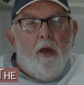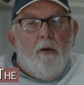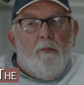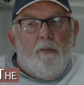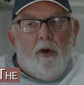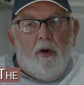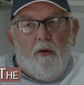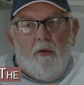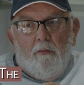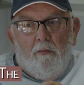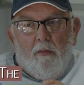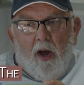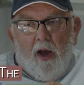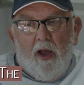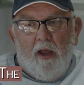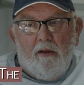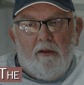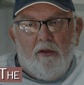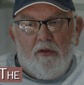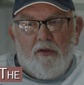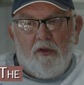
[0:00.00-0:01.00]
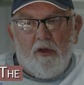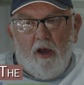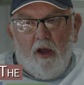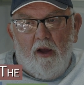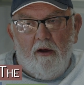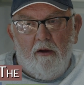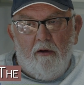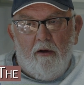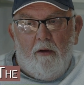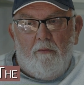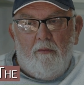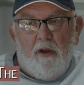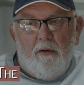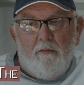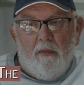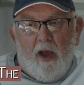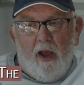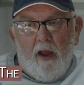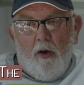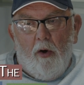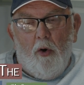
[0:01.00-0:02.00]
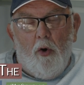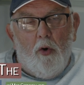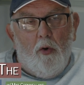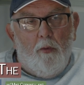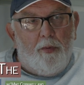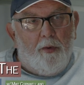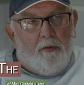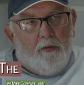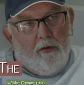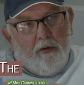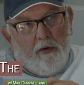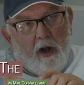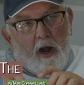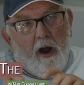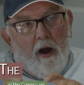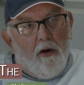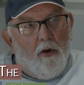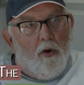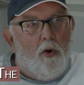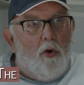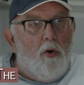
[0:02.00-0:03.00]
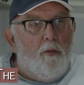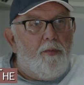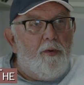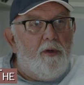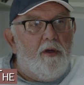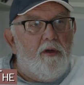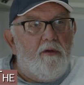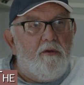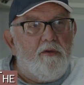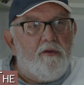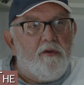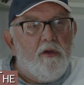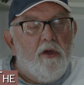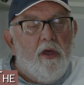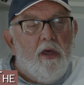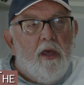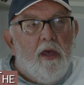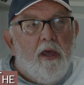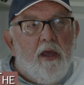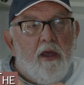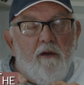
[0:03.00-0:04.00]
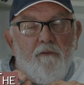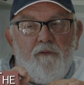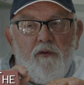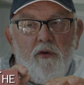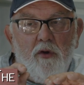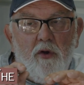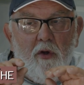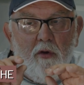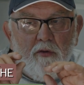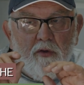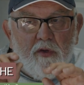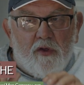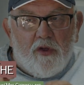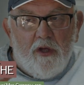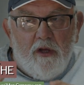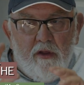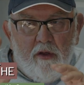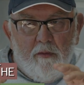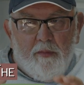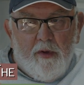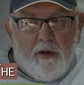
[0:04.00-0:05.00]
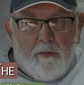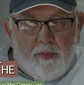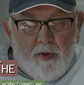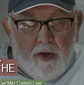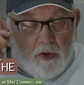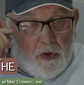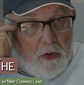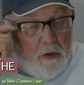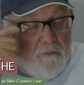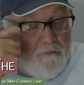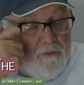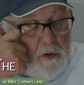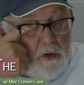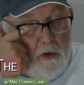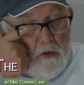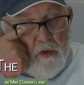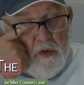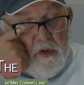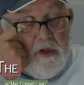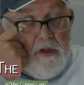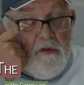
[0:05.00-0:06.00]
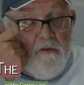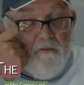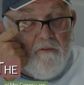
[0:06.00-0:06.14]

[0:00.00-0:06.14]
But my desire, I mean, my hope, or our hope, is if you don't see the big picture, if you don't see the